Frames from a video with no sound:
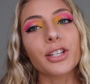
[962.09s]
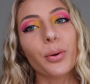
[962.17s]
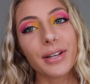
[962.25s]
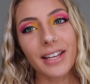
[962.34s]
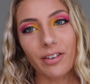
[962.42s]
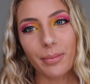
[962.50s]
As
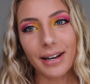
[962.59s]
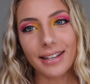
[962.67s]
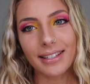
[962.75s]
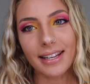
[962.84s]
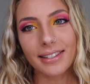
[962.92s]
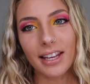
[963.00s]
always, everybody
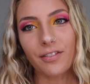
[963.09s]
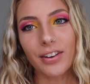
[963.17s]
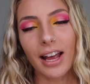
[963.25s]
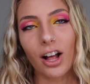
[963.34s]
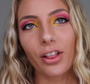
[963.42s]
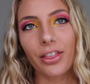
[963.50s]
stay safe
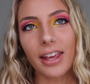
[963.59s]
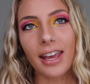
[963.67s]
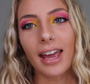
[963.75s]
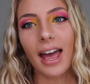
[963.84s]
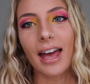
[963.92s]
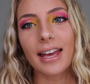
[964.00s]
and
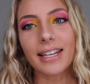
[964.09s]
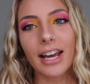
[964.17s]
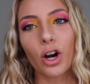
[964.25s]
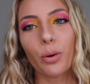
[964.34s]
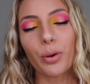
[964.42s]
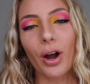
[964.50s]
healthy, and I
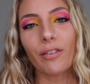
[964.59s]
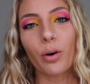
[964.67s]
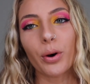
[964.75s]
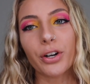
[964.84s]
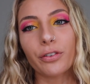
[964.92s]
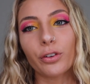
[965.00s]
hope you have a
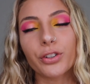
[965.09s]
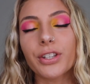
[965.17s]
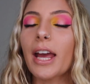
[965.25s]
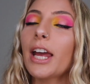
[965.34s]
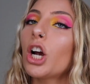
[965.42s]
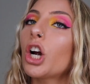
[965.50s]
wonderful
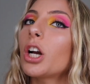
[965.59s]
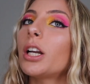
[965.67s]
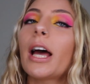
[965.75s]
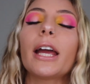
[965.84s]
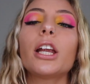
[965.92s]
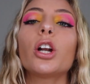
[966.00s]
day or
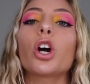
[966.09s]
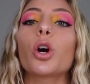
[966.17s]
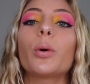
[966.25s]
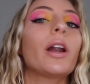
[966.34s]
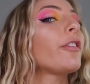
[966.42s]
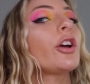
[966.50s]
night
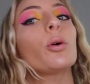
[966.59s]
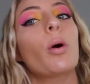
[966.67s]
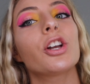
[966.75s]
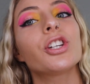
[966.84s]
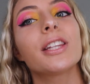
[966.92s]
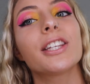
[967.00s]
or whenever you're
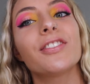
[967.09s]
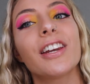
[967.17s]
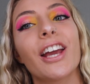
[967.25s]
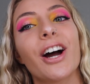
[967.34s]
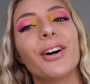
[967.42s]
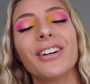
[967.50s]
watching this
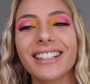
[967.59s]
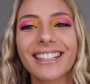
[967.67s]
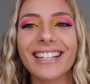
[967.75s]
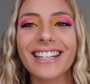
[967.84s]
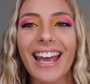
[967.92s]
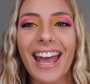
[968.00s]
video,
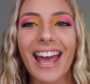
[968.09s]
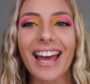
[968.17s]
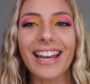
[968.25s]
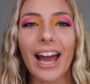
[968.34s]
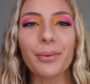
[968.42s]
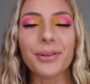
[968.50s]

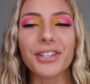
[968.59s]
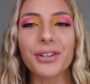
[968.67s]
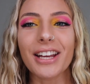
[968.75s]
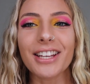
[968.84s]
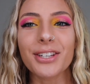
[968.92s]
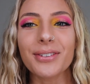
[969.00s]
and I will see
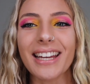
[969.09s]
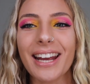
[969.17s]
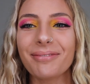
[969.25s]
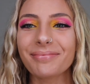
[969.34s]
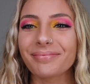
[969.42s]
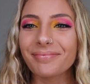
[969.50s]
you next
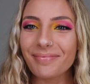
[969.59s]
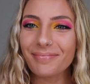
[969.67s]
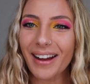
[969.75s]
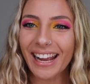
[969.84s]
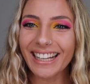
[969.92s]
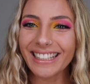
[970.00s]
Tuesday.
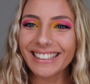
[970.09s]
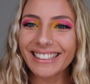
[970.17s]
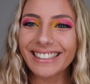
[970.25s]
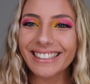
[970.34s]
Bye.